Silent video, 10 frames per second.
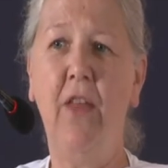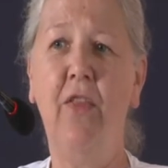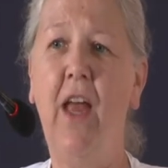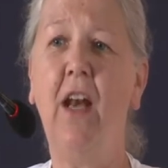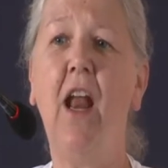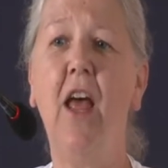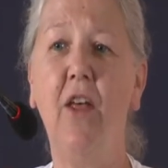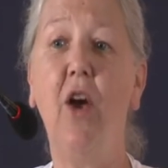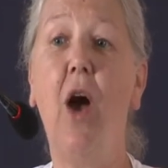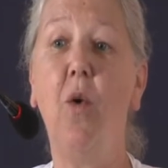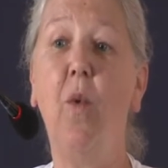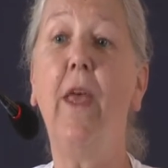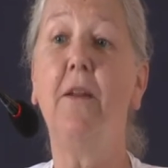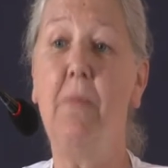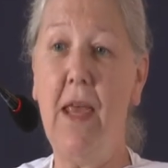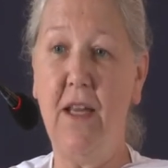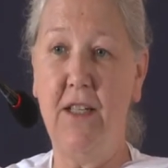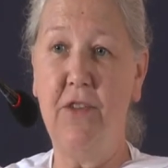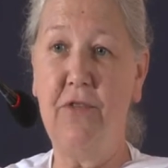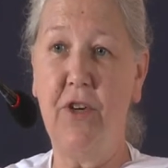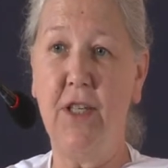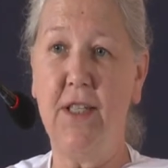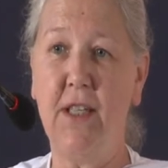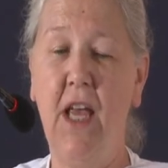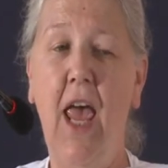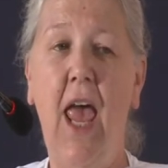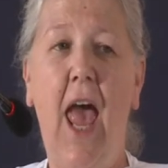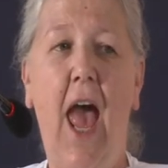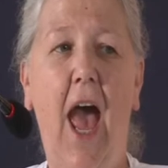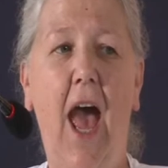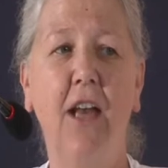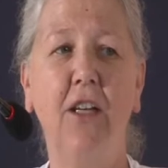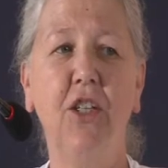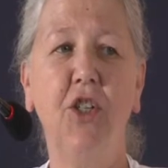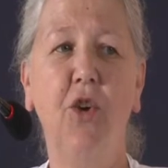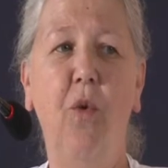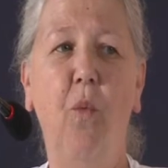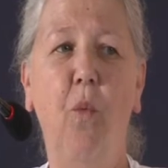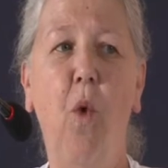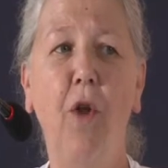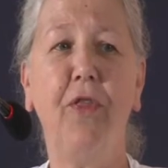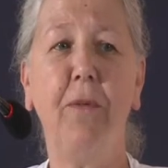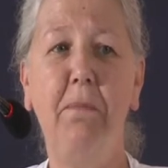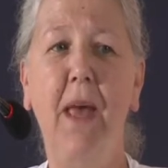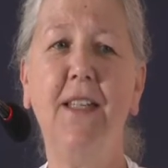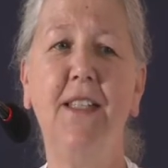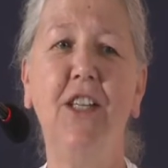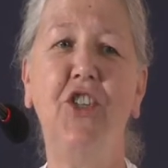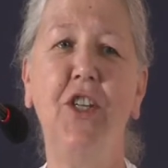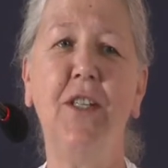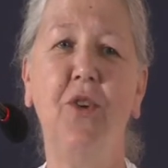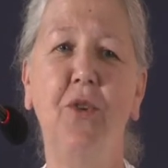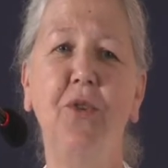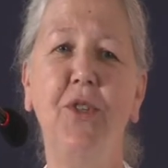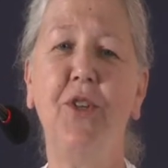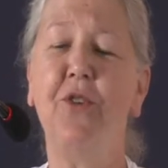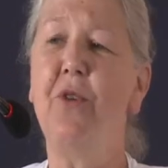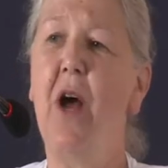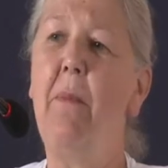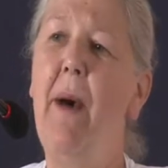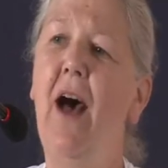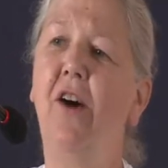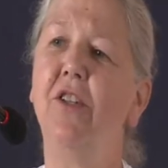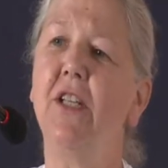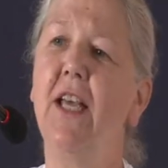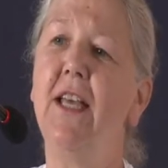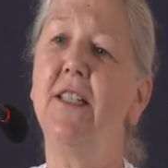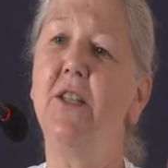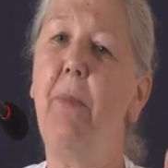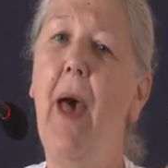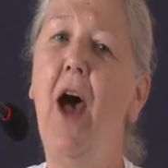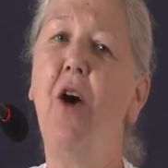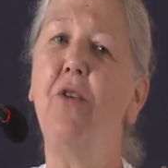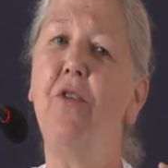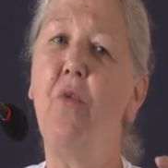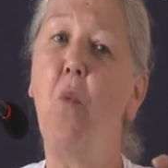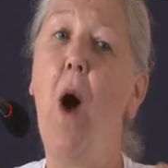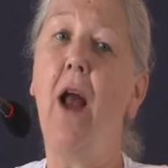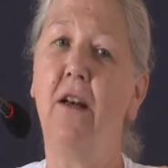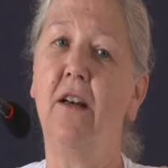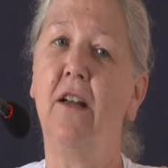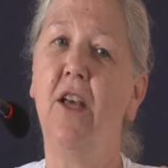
then we can make a difference. And what the message is also about is the power of one.